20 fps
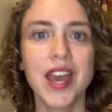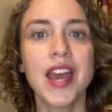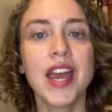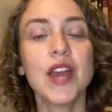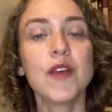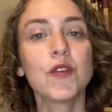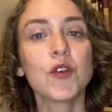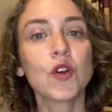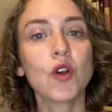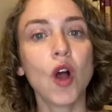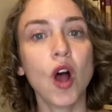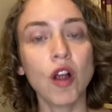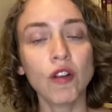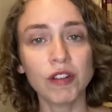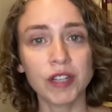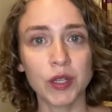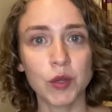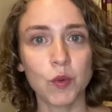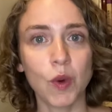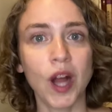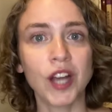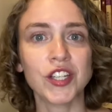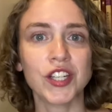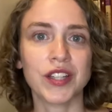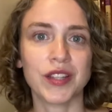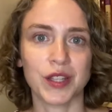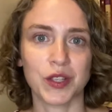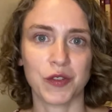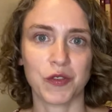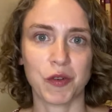If you're already watching
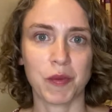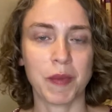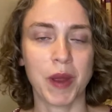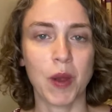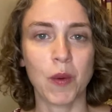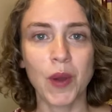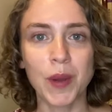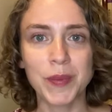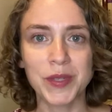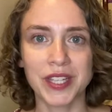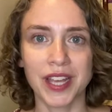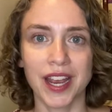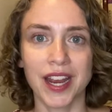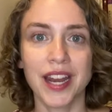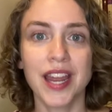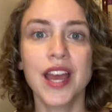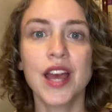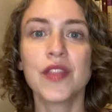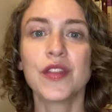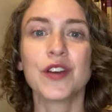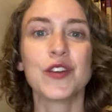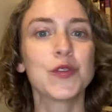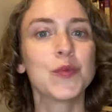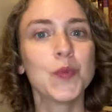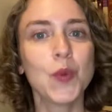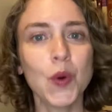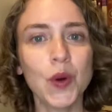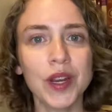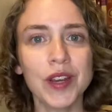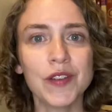this from my website, there's
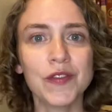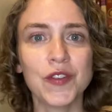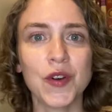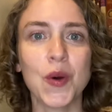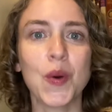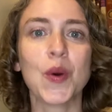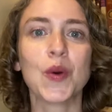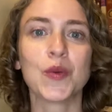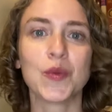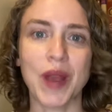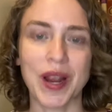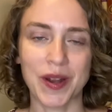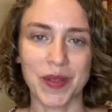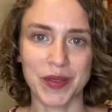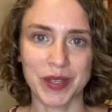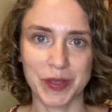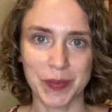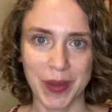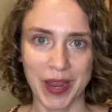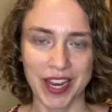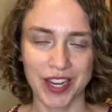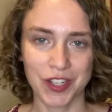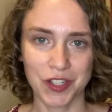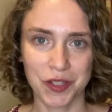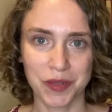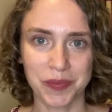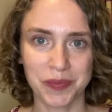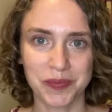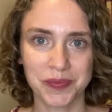more info right on this page.